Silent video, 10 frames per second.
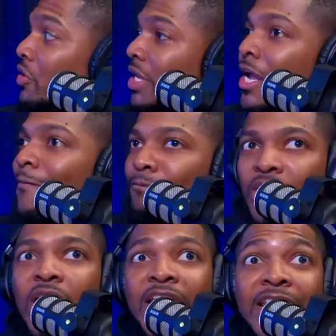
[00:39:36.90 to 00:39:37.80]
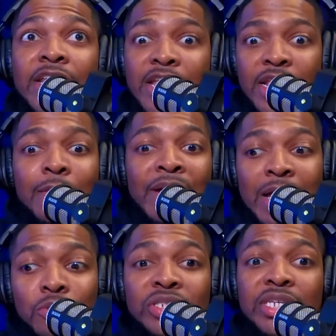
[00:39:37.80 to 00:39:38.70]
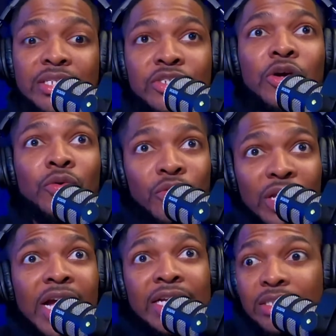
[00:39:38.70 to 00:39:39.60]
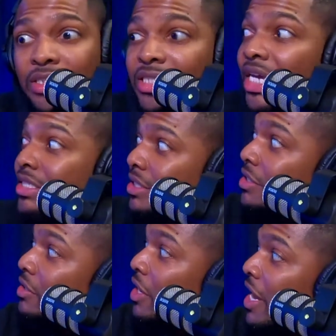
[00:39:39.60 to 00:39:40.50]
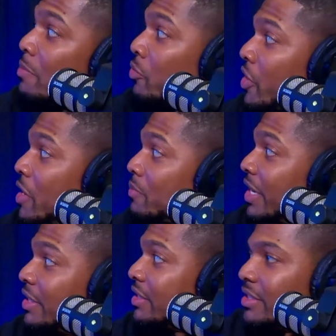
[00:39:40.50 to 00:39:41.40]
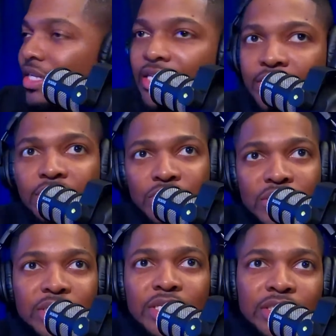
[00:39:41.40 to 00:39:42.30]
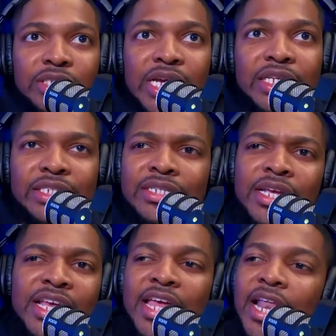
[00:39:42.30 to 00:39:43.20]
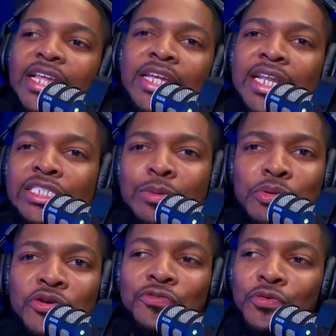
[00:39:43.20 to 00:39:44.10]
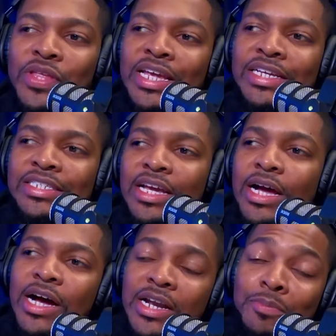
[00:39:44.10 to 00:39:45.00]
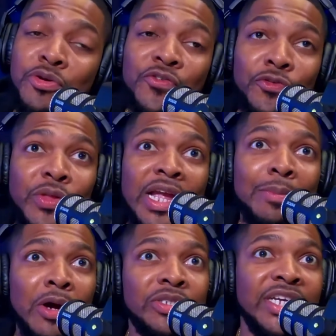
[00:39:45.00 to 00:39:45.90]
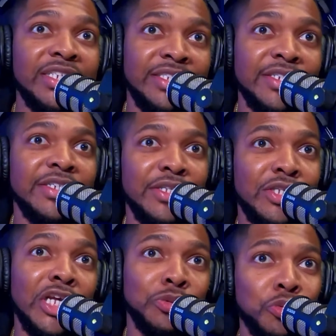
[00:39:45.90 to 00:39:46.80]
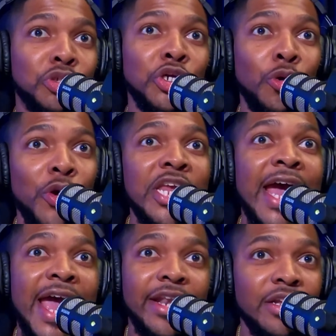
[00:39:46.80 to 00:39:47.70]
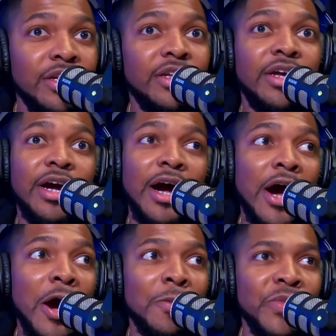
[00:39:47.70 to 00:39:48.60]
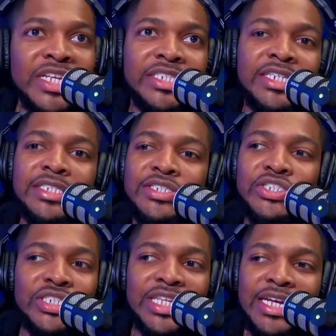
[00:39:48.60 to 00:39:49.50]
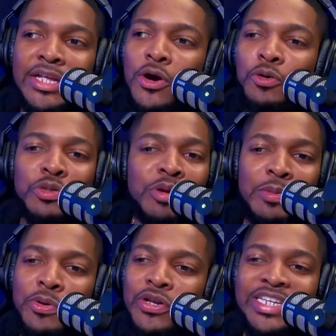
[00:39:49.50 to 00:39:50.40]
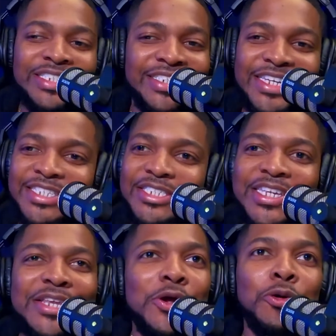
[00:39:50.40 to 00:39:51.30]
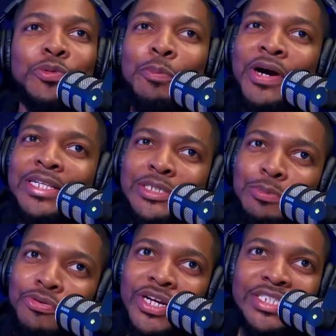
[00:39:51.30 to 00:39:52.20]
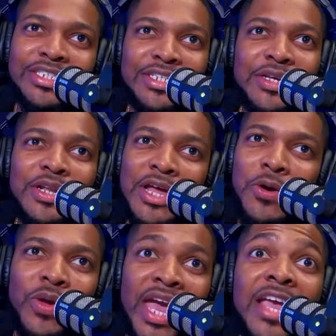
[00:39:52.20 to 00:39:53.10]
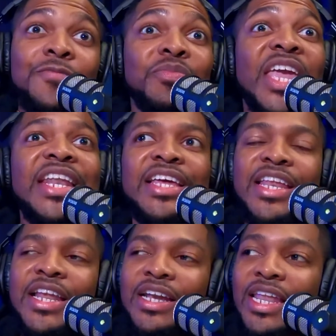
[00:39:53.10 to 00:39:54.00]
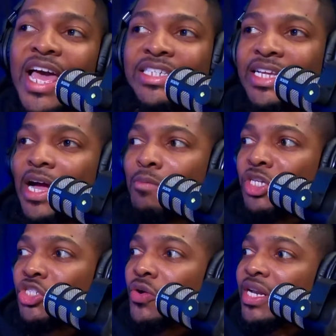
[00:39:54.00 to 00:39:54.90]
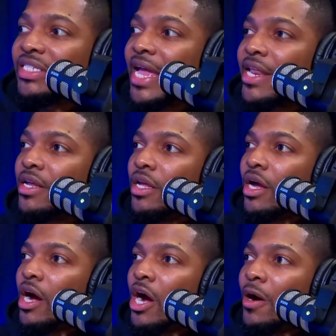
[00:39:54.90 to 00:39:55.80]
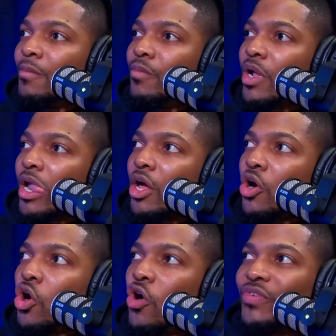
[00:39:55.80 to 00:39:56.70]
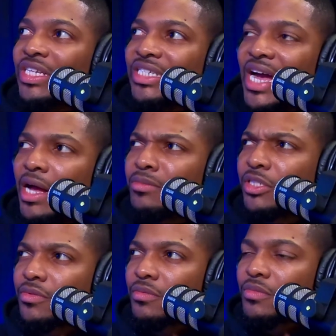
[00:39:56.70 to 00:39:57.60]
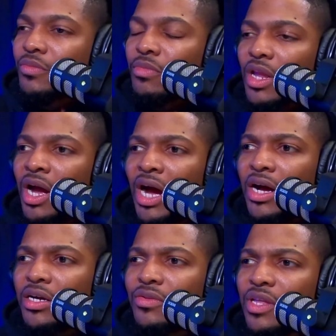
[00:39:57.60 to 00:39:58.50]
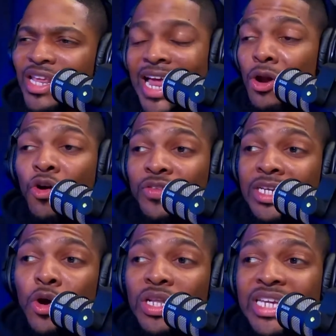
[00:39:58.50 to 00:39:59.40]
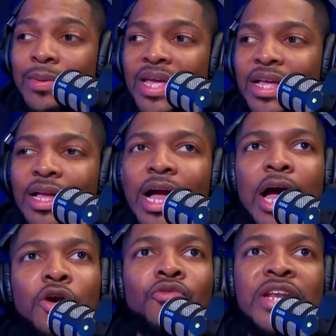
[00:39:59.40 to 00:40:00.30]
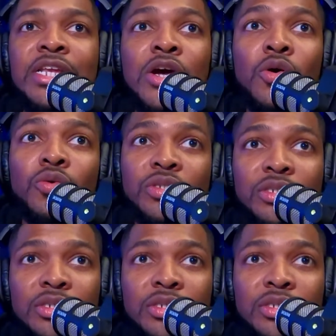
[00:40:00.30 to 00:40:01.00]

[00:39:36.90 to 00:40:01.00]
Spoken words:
like God in the Bible, it says, God tested Abraham. It's a test, and I think that's the beautiful things. The beautiful thing about tests. Tests will show where you're at. Yeah. And Jesus is just like the ultimate. He knows what buttons to press. Like, okay, and the last thing I'll mention on is that oftentimes, and not often, all the time, like God already knows.